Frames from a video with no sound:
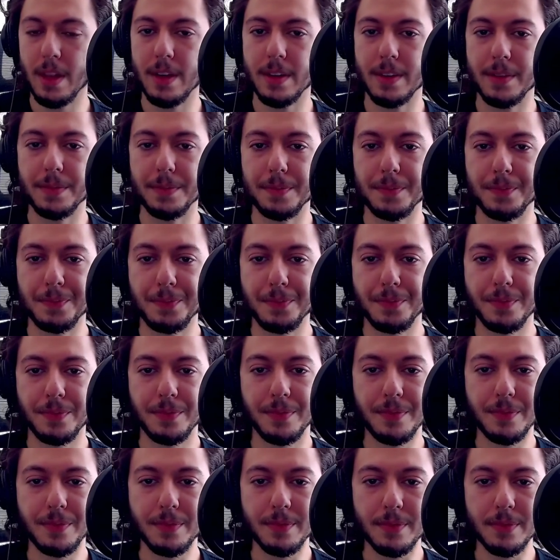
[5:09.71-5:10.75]

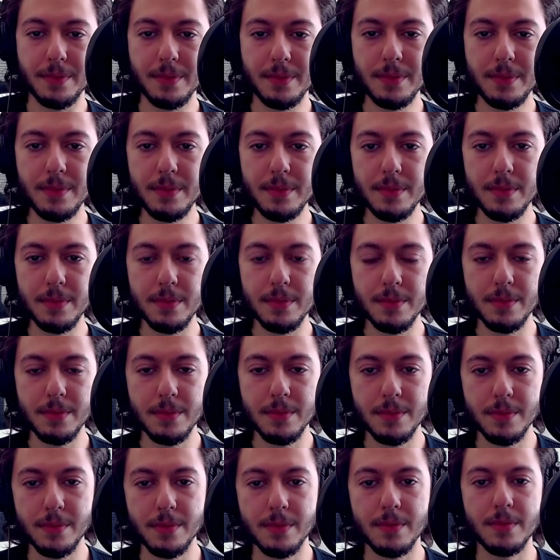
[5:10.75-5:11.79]

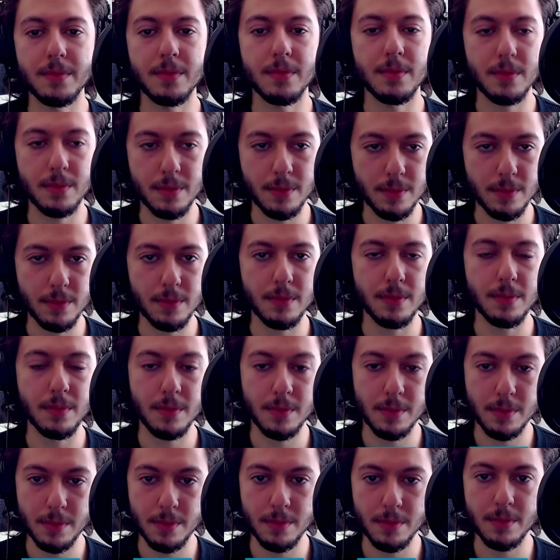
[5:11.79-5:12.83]

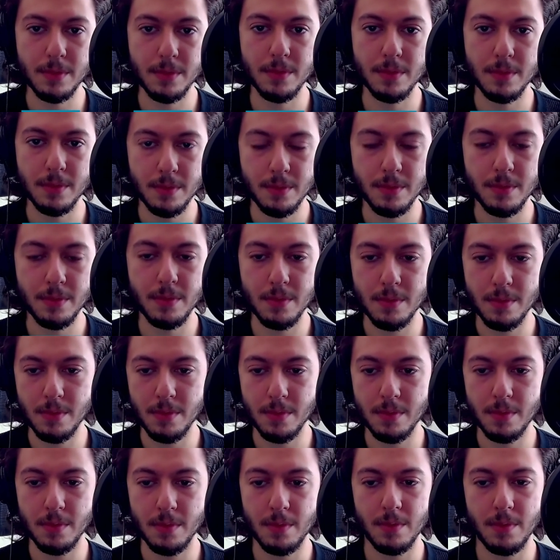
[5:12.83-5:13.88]

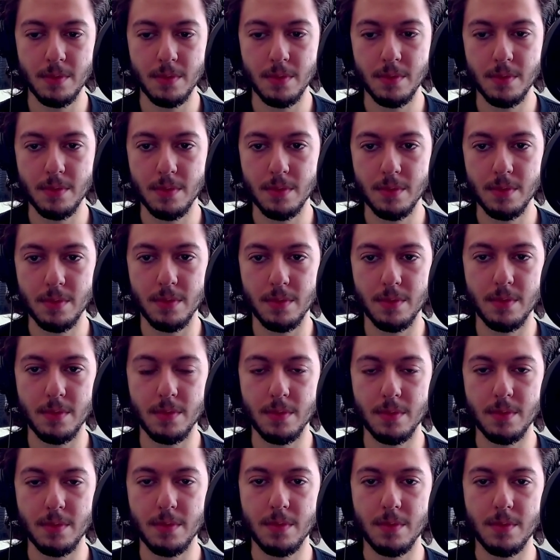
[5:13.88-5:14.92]

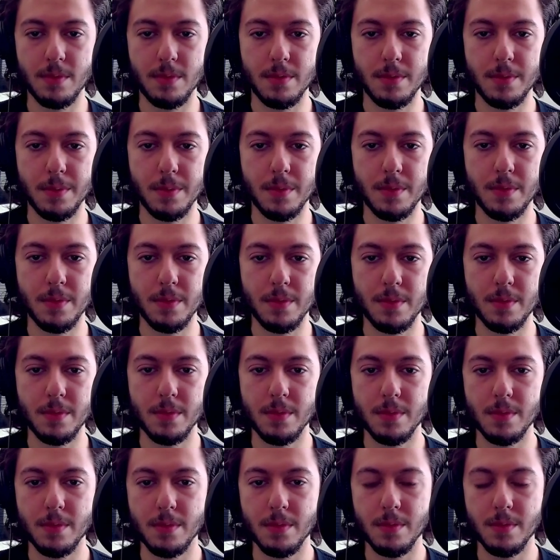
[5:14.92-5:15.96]

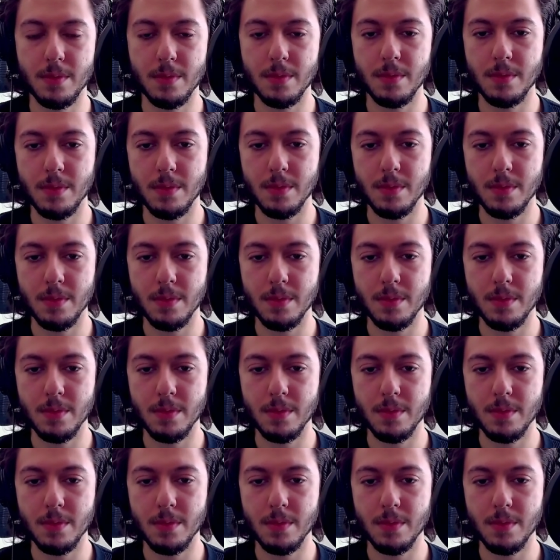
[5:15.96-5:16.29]
[no speech]